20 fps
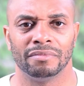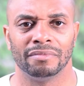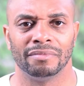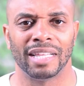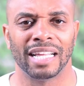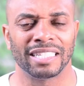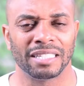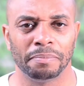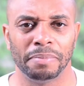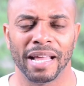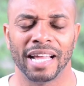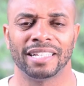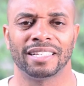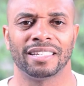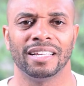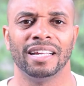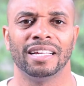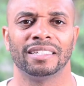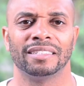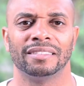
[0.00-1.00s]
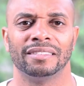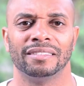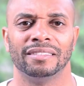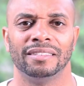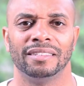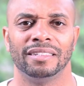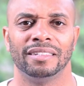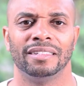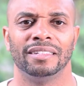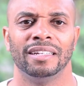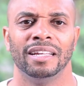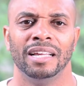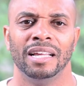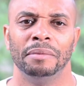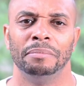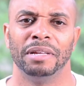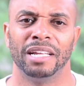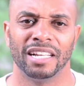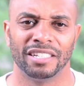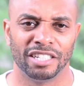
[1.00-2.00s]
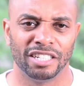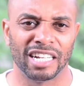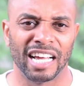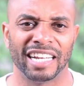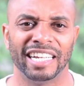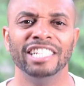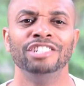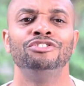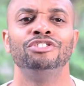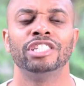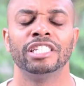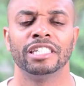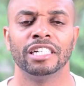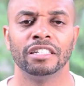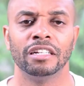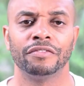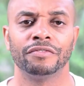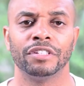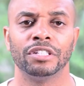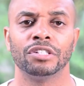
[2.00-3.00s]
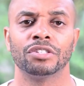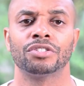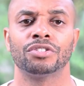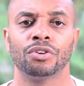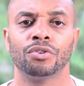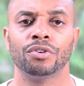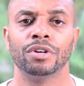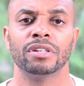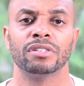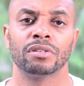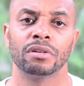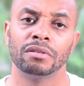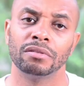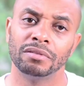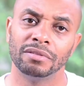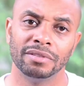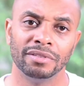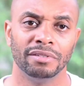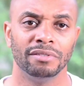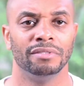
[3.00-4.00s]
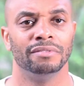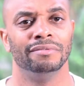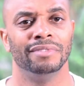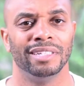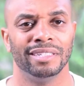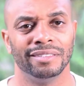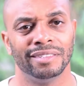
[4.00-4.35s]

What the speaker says: That's a bad sign, because they're not interested enough in the story. So they